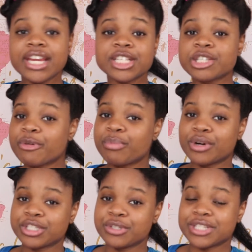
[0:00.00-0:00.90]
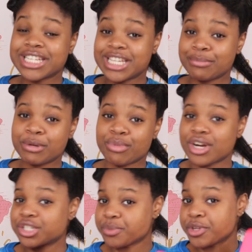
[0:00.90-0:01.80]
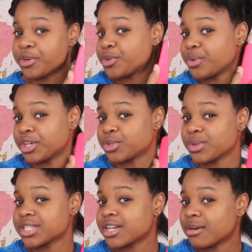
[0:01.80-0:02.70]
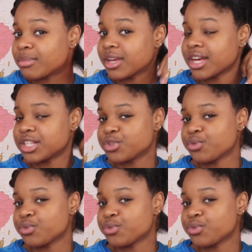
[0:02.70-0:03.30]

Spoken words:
is so important to use a Denman brush when you're doing a twist out because you